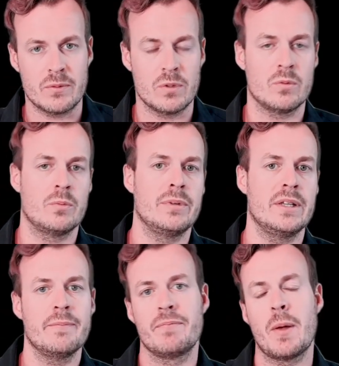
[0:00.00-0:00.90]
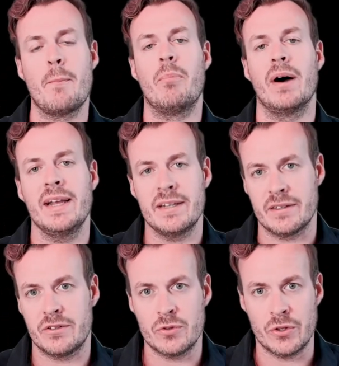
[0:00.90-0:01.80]
We will be
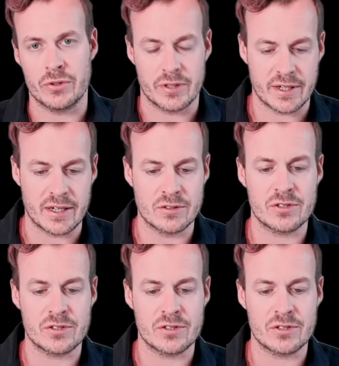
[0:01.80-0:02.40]
binded to your account